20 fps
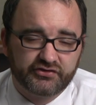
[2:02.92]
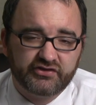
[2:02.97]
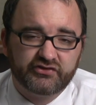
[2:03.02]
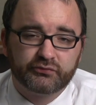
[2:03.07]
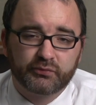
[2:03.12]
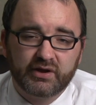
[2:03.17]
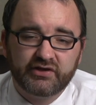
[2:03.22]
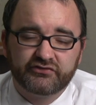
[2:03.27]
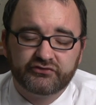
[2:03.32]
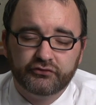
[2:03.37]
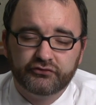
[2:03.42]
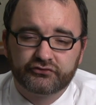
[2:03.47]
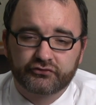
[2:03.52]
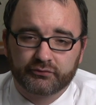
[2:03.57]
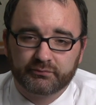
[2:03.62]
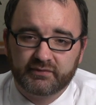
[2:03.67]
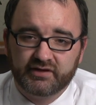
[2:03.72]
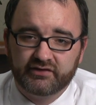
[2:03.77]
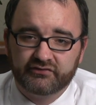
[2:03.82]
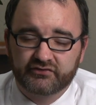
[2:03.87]
these
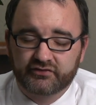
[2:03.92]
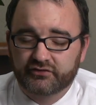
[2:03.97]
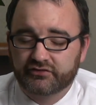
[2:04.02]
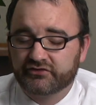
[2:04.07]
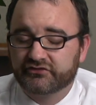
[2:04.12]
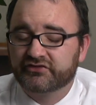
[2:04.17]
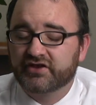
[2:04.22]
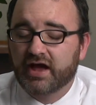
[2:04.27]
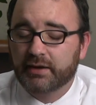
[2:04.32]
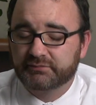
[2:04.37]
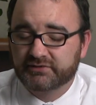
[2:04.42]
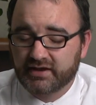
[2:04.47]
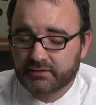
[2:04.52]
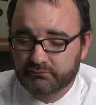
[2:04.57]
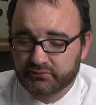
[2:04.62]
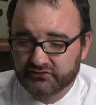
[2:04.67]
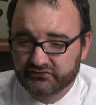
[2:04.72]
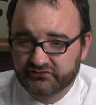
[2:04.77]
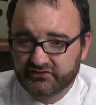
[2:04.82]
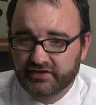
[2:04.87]
race-neutral means, under this top
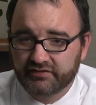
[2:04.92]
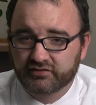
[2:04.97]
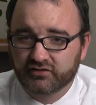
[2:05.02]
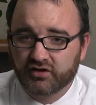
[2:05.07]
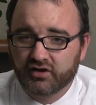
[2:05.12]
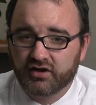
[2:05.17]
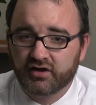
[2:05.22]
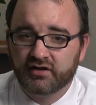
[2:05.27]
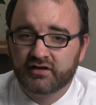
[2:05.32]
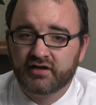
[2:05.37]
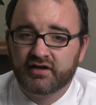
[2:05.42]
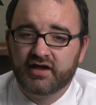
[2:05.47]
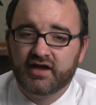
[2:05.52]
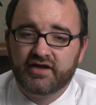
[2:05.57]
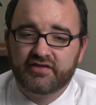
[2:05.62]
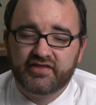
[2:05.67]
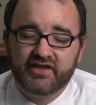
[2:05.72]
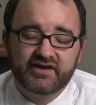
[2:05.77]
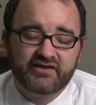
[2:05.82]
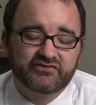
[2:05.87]
10% law,
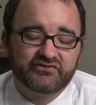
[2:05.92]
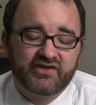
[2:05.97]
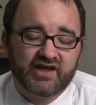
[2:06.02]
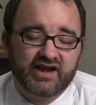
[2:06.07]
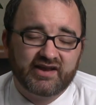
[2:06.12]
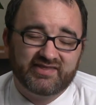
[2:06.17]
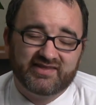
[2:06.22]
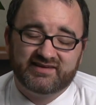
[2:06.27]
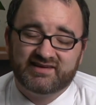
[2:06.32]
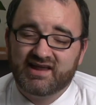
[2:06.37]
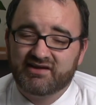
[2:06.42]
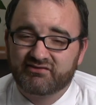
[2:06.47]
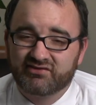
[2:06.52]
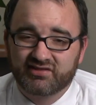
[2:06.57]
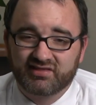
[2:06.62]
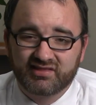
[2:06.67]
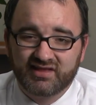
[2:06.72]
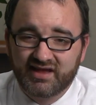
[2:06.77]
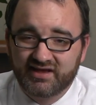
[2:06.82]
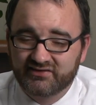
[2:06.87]
they decided that
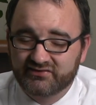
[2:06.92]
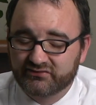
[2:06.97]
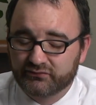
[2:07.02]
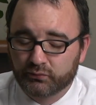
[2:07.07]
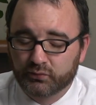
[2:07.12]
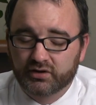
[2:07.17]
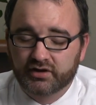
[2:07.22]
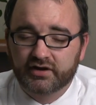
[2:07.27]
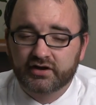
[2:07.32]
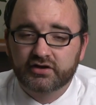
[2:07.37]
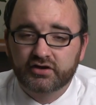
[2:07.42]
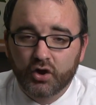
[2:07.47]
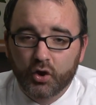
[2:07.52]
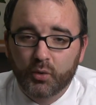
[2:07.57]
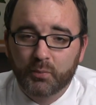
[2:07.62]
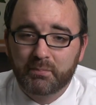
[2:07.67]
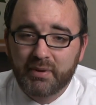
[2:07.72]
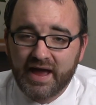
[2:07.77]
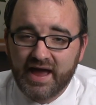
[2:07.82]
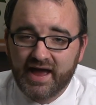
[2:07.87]
nevertheless, we're going to
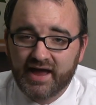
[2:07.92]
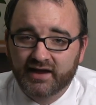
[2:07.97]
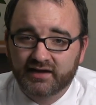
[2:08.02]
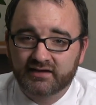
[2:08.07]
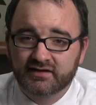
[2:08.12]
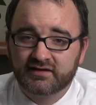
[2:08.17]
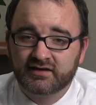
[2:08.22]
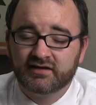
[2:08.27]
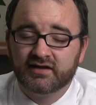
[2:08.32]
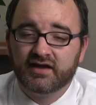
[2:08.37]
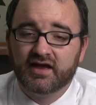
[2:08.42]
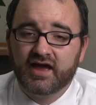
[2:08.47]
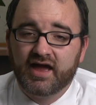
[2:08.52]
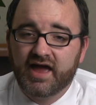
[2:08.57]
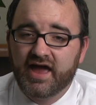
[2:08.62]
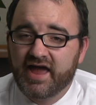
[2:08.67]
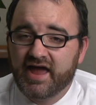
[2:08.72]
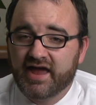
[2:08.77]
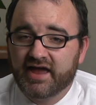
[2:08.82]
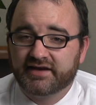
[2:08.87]
go back
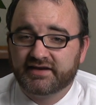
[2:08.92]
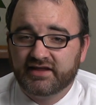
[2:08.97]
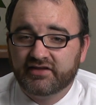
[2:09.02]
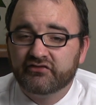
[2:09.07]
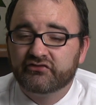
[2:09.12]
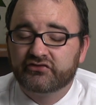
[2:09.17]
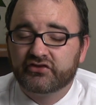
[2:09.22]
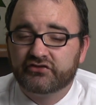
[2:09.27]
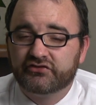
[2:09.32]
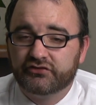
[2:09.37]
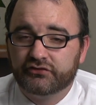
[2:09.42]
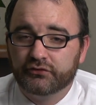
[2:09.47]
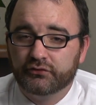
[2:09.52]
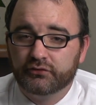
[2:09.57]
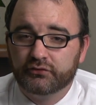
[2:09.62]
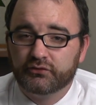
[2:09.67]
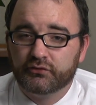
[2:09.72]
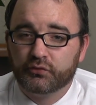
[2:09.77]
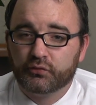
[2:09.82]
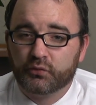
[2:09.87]
and
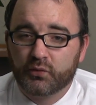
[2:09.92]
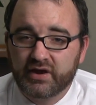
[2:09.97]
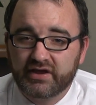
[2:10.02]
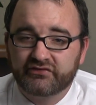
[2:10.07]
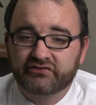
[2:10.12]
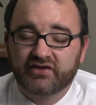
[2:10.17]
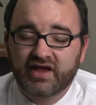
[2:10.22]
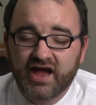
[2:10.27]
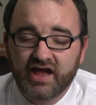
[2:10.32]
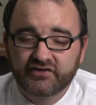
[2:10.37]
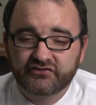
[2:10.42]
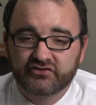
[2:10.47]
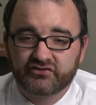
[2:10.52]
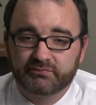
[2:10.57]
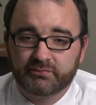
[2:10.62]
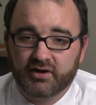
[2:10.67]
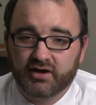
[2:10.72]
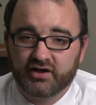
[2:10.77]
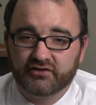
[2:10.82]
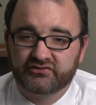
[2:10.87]
institute
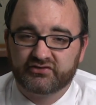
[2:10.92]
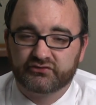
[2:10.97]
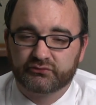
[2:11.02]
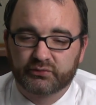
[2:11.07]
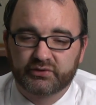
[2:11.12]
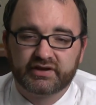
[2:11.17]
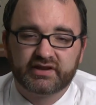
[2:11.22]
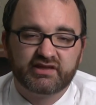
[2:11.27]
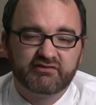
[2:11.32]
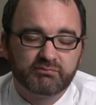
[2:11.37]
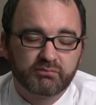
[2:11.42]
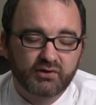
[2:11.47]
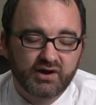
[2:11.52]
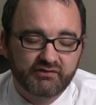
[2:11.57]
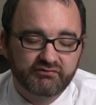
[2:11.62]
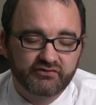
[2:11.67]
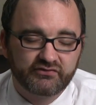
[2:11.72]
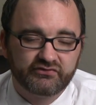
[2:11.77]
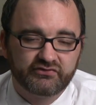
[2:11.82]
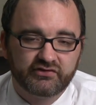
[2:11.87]
race-conscious policies. We're going to give
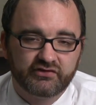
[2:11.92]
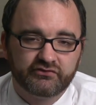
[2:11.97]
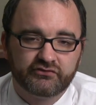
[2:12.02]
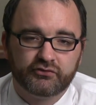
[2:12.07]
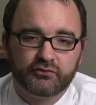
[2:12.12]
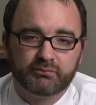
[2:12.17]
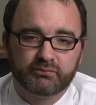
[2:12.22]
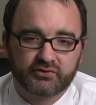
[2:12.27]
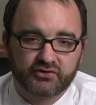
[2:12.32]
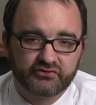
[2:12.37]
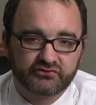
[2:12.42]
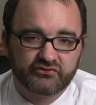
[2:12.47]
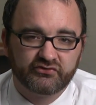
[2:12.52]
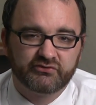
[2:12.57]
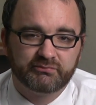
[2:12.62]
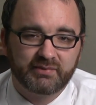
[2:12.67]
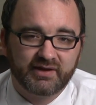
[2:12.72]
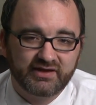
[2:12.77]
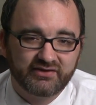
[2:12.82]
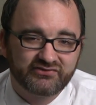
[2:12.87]
preferences to
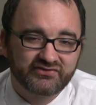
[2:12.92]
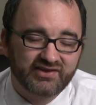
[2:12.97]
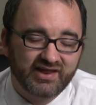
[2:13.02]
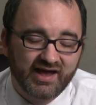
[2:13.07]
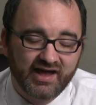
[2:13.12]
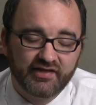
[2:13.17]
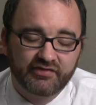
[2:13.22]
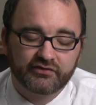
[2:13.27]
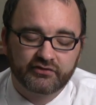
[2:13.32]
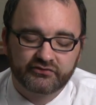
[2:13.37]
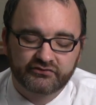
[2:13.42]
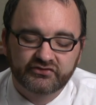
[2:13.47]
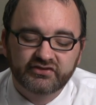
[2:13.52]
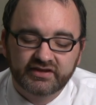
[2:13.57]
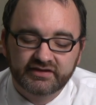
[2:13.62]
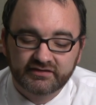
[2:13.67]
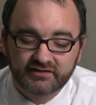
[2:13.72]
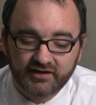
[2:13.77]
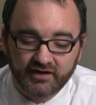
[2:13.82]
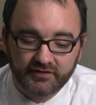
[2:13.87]
persons based on their
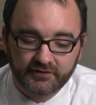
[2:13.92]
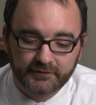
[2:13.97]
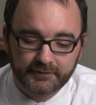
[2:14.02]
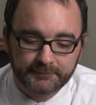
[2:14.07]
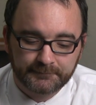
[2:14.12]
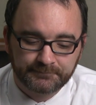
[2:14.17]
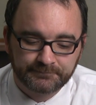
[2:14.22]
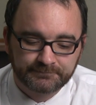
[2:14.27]
skin color.